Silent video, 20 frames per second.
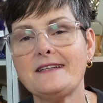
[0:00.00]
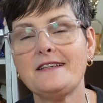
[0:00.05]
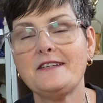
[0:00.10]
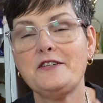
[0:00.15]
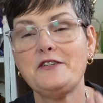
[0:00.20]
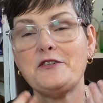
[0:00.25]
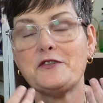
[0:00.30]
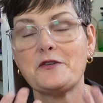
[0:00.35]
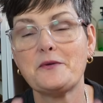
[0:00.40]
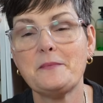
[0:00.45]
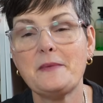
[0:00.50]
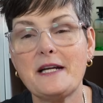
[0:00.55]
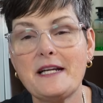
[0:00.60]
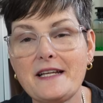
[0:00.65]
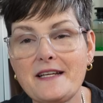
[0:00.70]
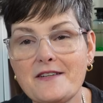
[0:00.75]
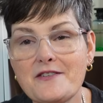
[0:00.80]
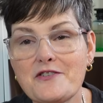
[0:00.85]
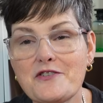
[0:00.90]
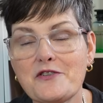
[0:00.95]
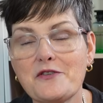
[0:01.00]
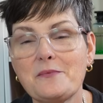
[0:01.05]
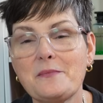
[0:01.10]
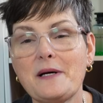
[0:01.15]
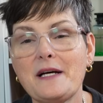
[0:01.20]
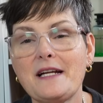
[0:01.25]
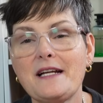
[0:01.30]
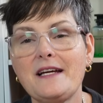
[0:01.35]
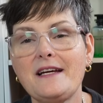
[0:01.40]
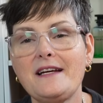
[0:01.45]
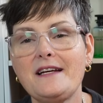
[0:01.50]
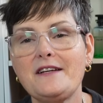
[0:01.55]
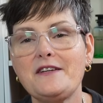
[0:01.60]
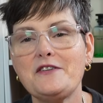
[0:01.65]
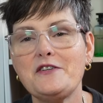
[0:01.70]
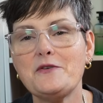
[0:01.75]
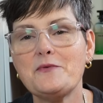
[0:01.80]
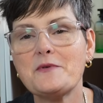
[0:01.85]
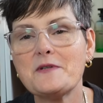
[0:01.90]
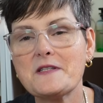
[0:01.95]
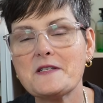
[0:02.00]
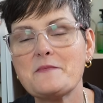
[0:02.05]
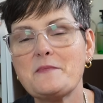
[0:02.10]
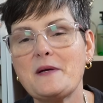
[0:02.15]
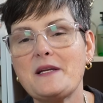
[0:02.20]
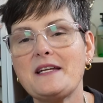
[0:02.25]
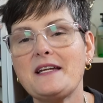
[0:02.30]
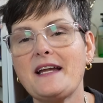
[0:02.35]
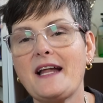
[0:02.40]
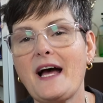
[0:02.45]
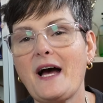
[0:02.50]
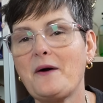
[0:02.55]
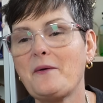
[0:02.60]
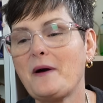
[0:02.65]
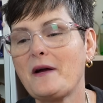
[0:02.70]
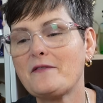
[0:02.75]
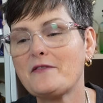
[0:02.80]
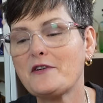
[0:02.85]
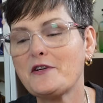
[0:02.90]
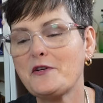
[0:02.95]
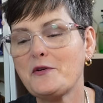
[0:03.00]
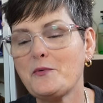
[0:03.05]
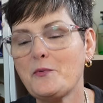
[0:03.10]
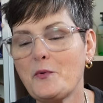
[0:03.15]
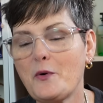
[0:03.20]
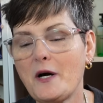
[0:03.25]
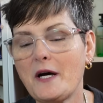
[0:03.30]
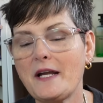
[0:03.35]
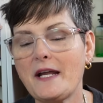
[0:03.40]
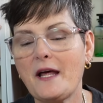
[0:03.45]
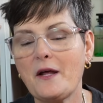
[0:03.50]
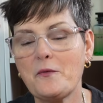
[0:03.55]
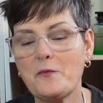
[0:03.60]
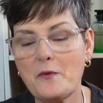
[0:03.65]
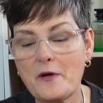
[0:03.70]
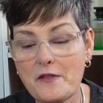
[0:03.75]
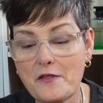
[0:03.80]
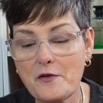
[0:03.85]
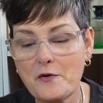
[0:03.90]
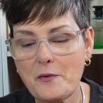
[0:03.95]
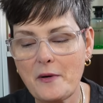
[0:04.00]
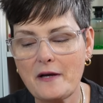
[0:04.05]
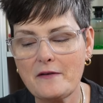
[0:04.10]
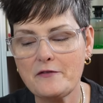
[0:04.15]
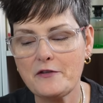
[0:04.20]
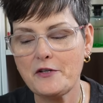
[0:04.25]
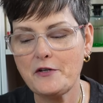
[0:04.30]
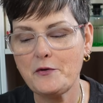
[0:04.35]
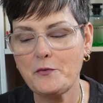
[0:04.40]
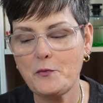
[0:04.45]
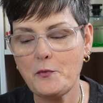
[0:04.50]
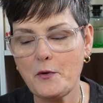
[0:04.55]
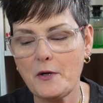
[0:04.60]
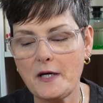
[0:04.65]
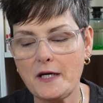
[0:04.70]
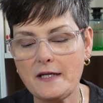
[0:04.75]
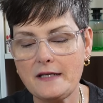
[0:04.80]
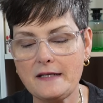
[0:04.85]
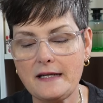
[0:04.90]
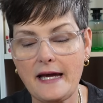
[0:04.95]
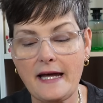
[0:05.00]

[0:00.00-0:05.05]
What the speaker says: Your money is your money. You will spend it however you want and with whoever you want.